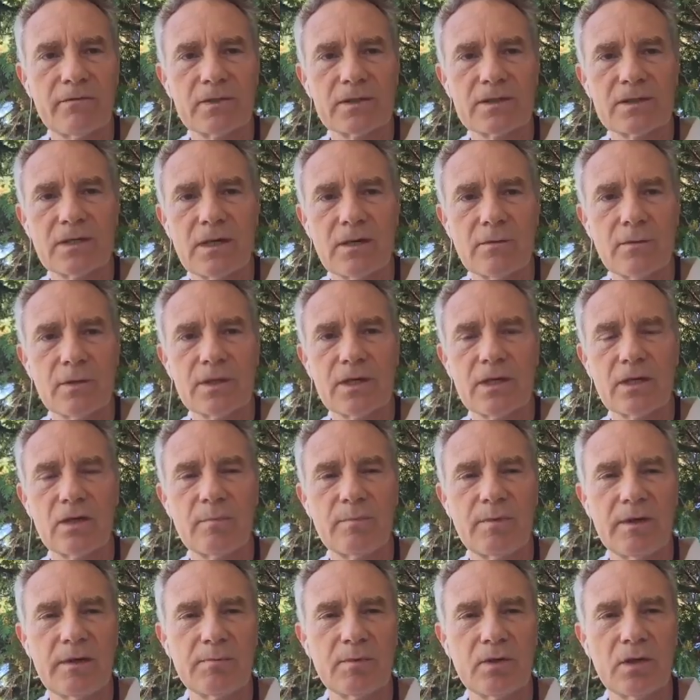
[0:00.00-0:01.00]
with
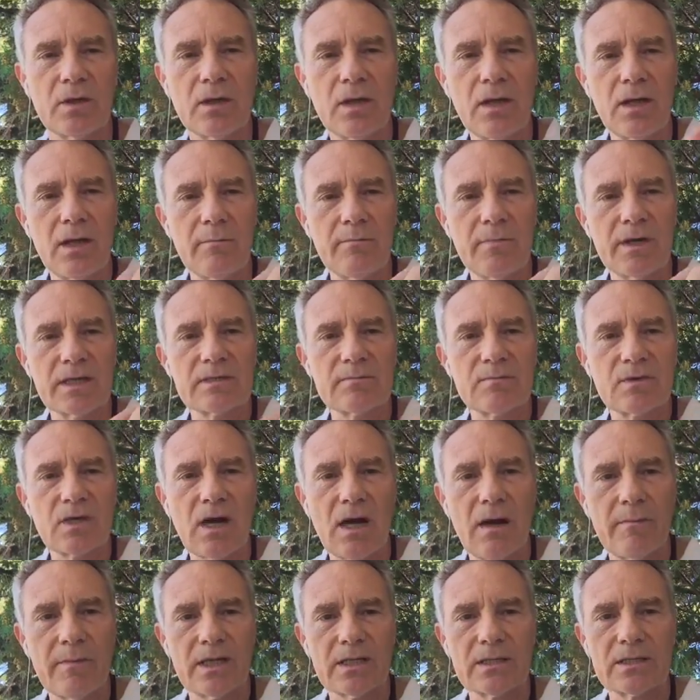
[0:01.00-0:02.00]
other people. Make some
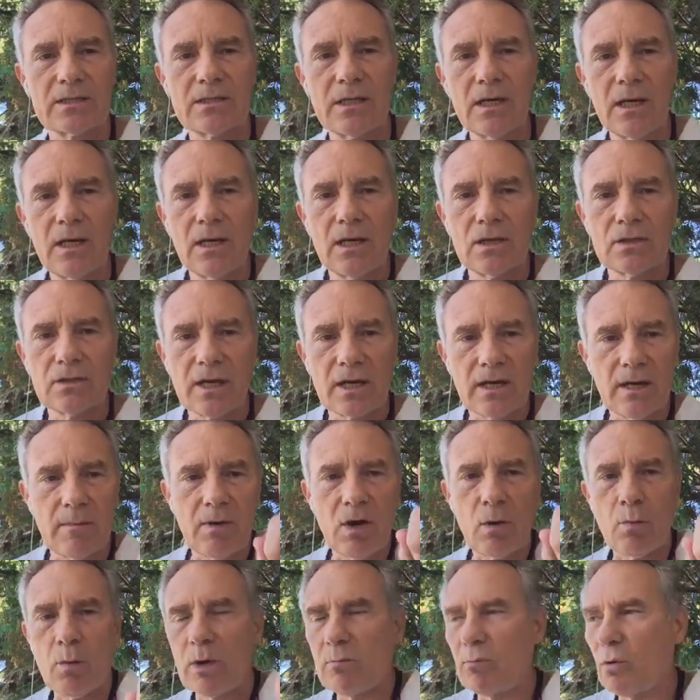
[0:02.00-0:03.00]
comments. So I got
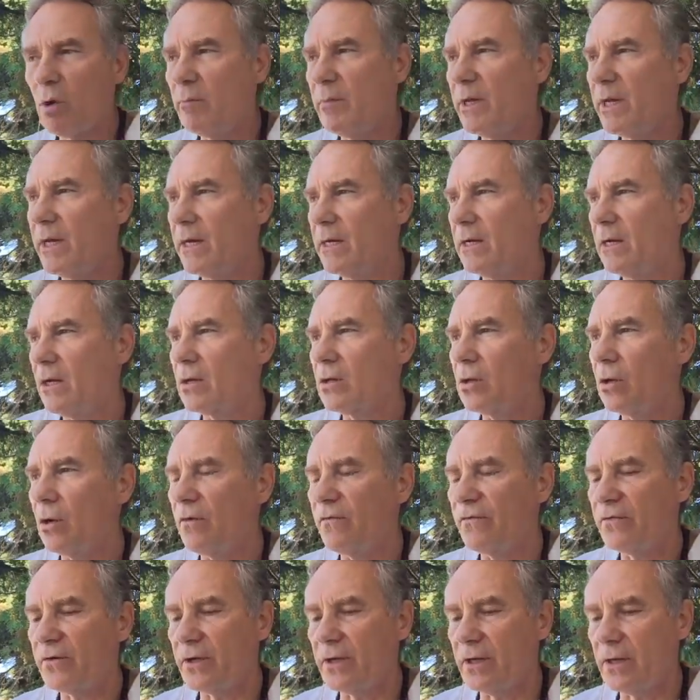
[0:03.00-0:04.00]
about 1 more minute. I'll go
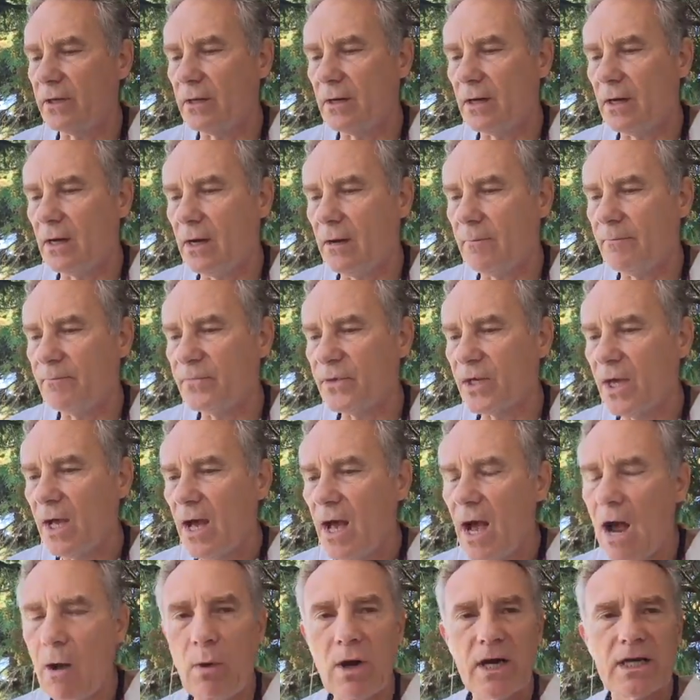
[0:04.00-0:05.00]
for here. I
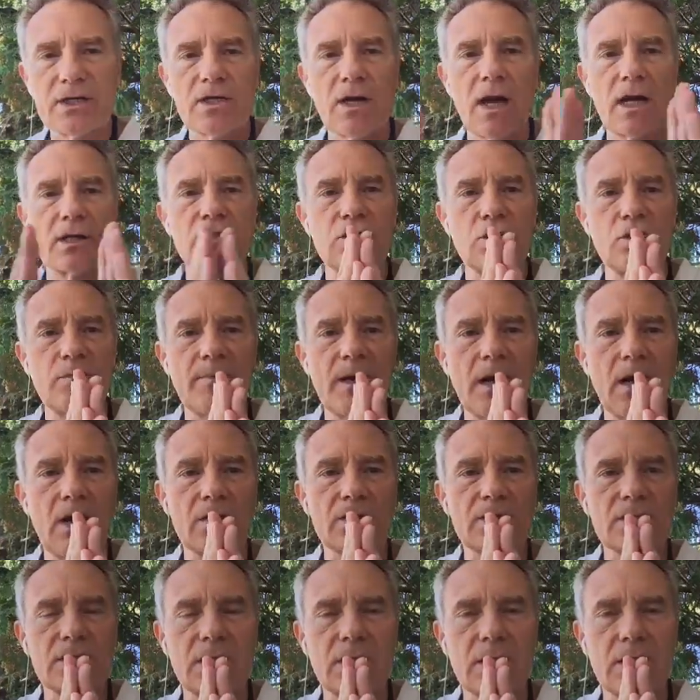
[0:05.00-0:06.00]
want to talk to you
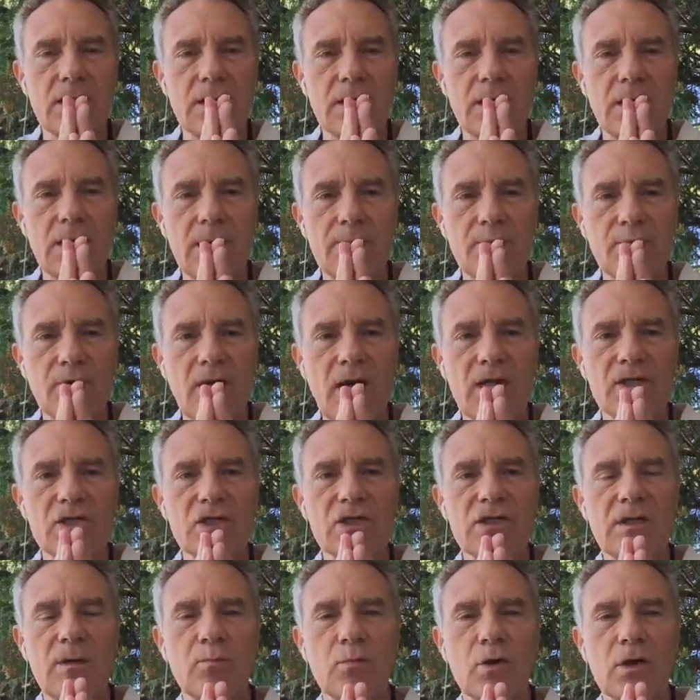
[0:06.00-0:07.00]
about a
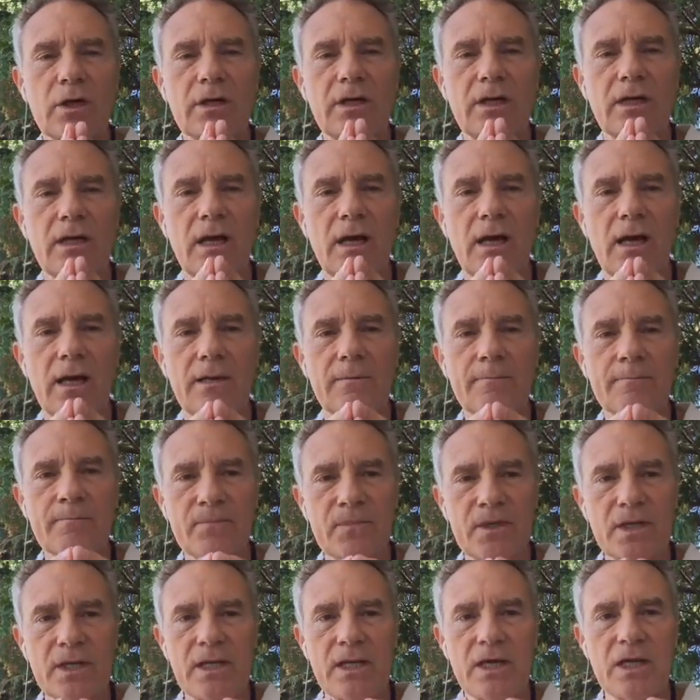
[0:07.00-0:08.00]
project I'm working on
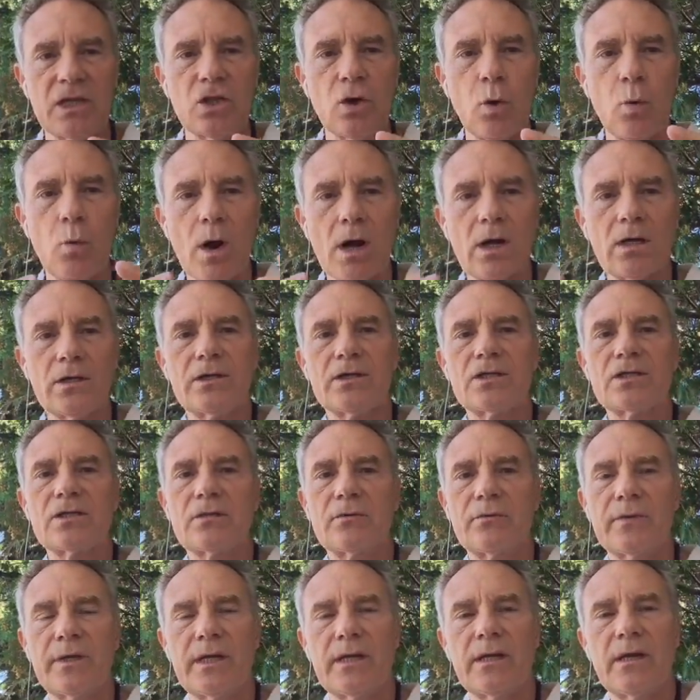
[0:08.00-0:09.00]
in the wellness
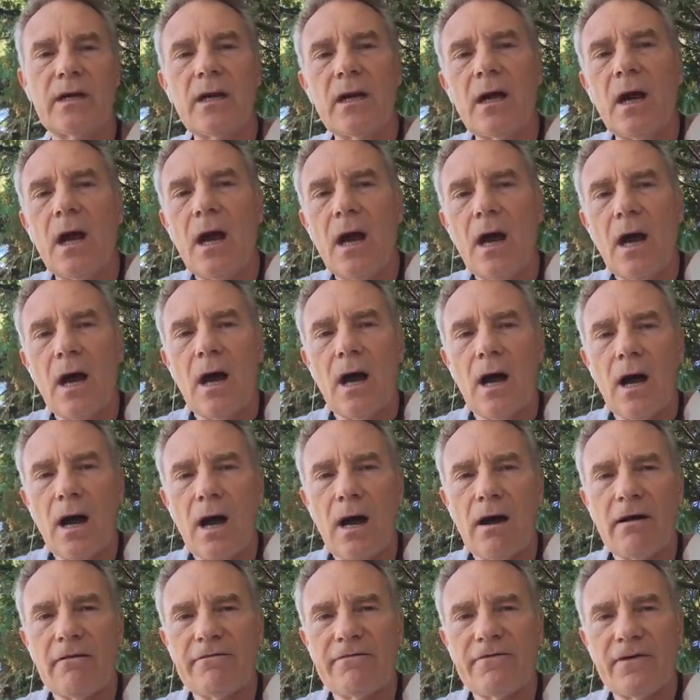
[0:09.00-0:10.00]
arena
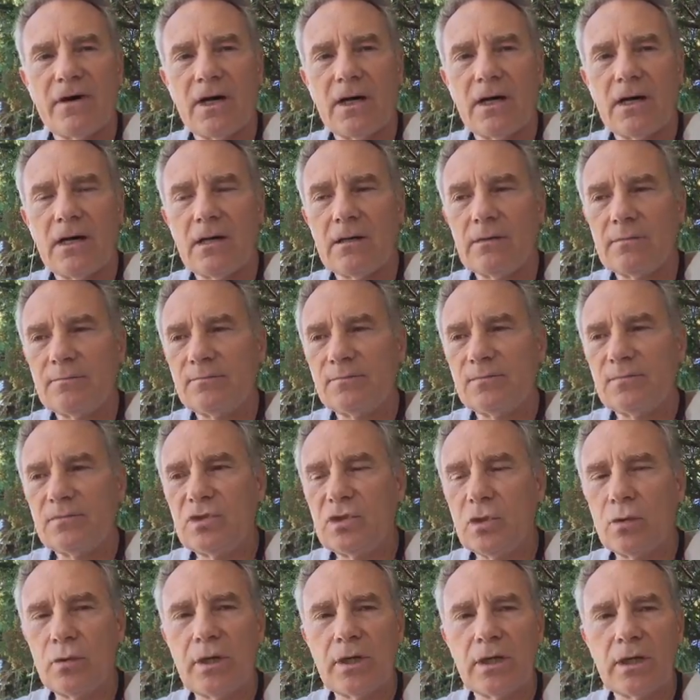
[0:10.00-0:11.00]
of
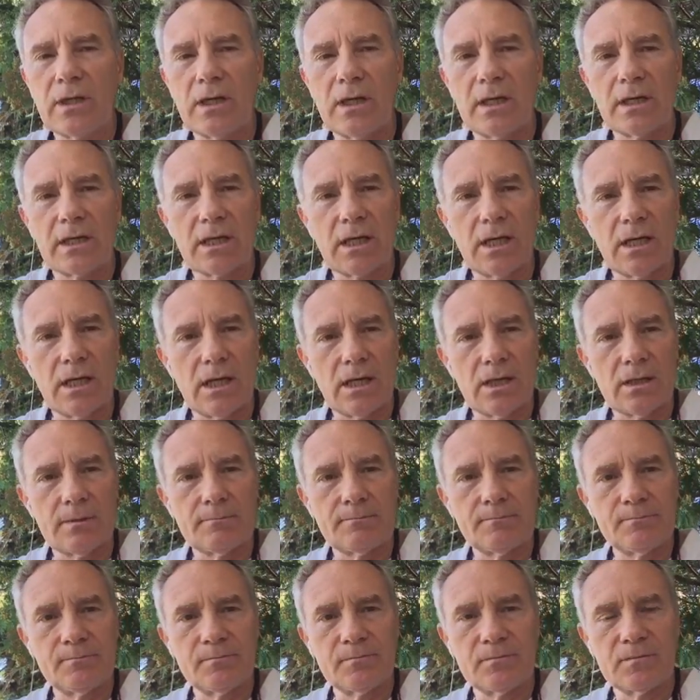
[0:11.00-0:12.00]
doing like a
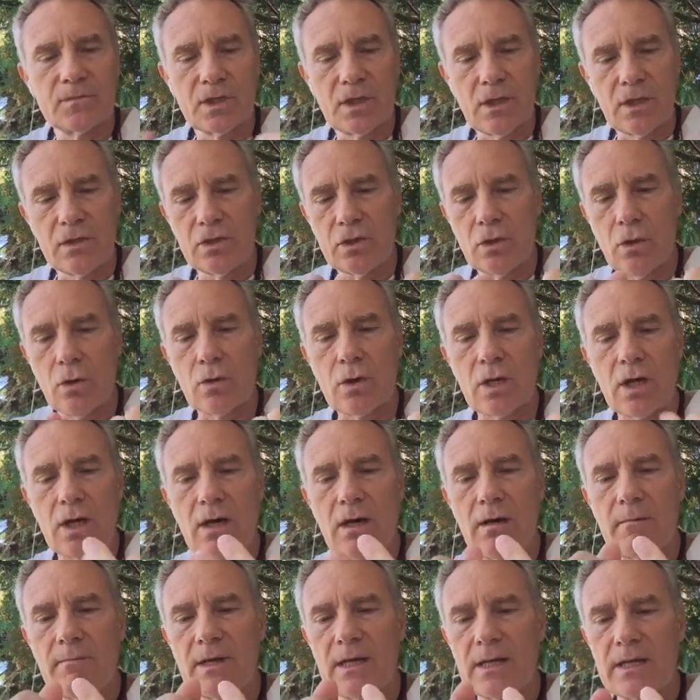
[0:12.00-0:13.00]

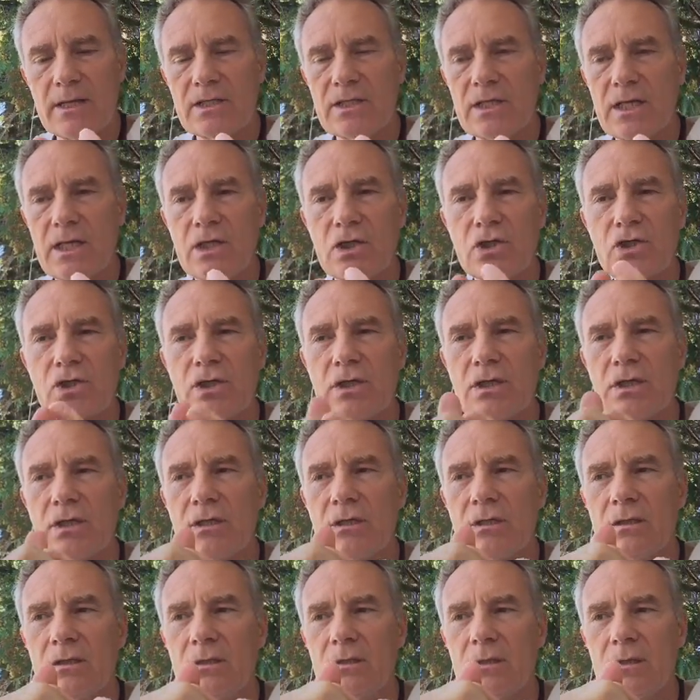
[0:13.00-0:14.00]
yoga,
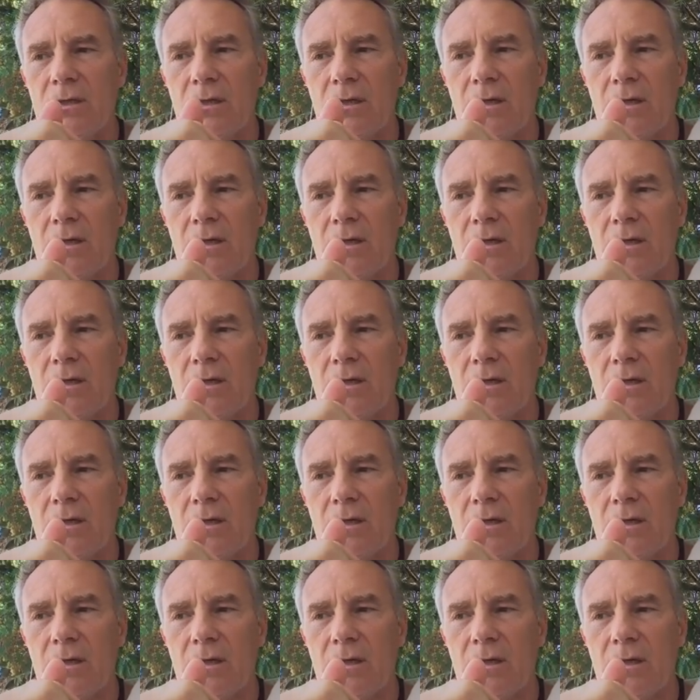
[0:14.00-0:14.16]
meditation,